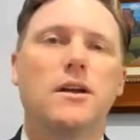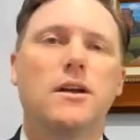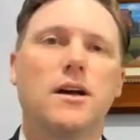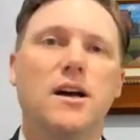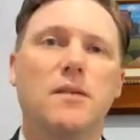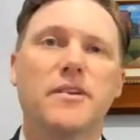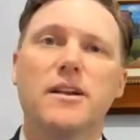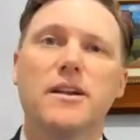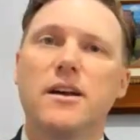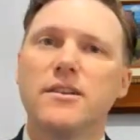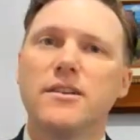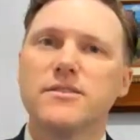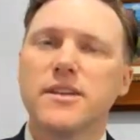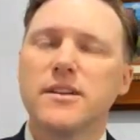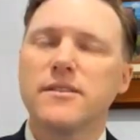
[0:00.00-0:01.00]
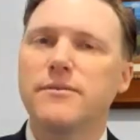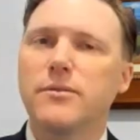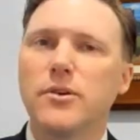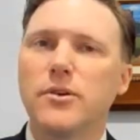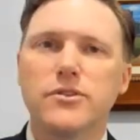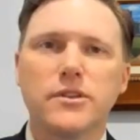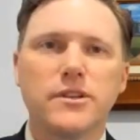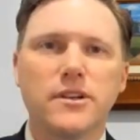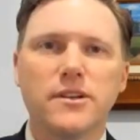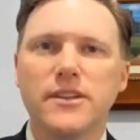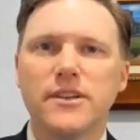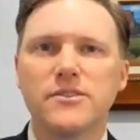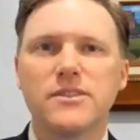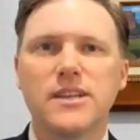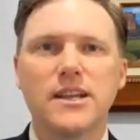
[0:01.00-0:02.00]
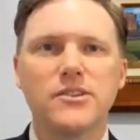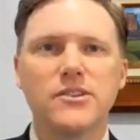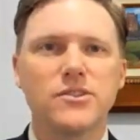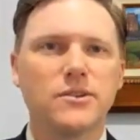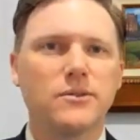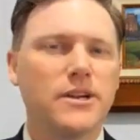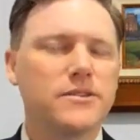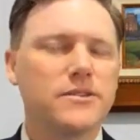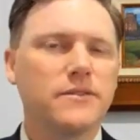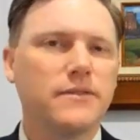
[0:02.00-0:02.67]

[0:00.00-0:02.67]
Got others that unfortunately are, second generation